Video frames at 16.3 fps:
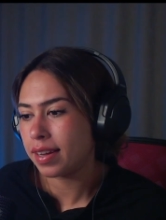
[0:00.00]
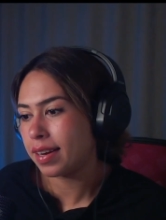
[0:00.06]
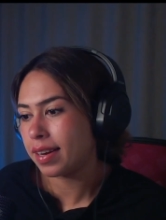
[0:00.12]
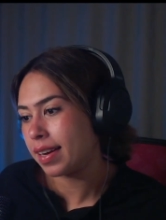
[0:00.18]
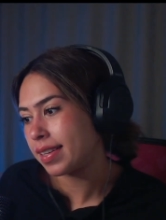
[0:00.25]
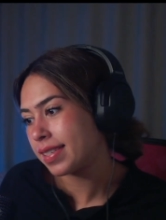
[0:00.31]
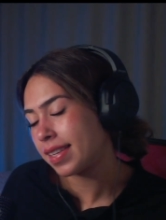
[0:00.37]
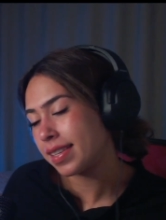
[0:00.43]

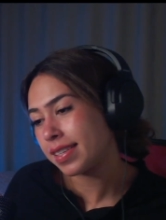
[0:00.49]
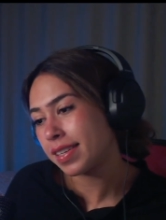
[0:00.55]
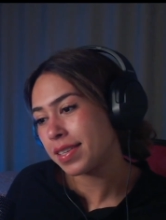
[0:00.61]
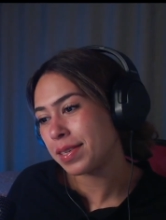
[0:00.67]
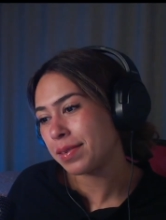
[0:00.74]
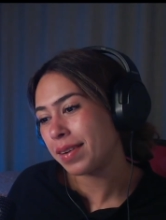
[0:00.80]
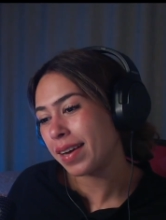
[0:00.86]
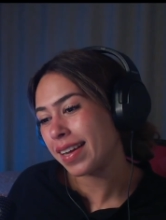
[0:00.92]
Let's
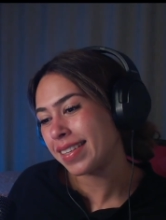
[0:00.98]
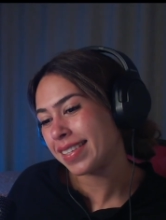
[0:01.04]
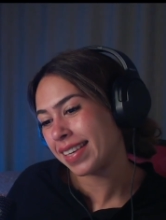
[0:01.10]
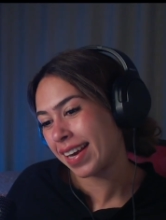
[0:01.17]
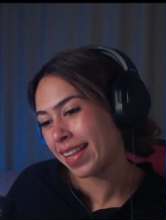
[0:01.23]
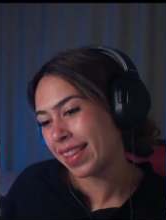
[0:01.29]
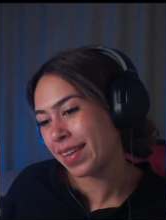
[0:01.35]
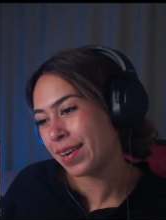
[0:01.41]
listen to it
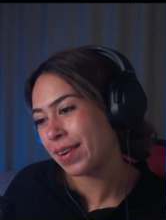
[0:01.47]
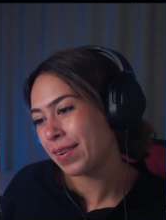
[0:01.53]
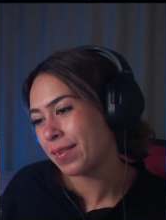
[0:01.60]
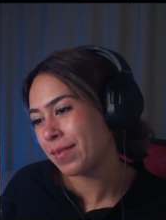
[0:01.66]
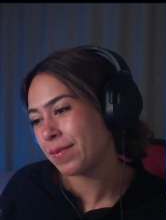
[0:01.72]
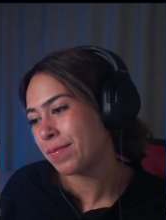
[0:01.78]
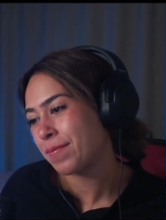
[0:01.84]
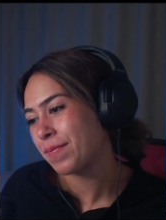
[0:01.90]
together.
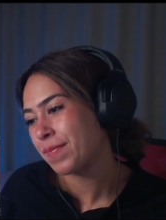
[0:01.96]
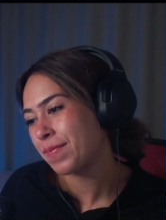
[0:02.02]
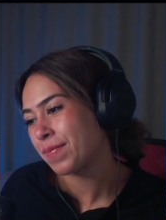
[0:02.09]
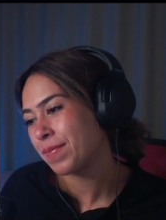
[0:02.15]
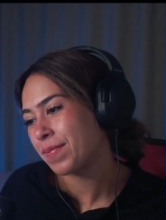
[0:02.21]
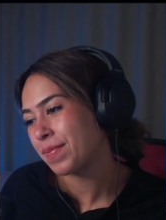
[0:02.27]
Yeah.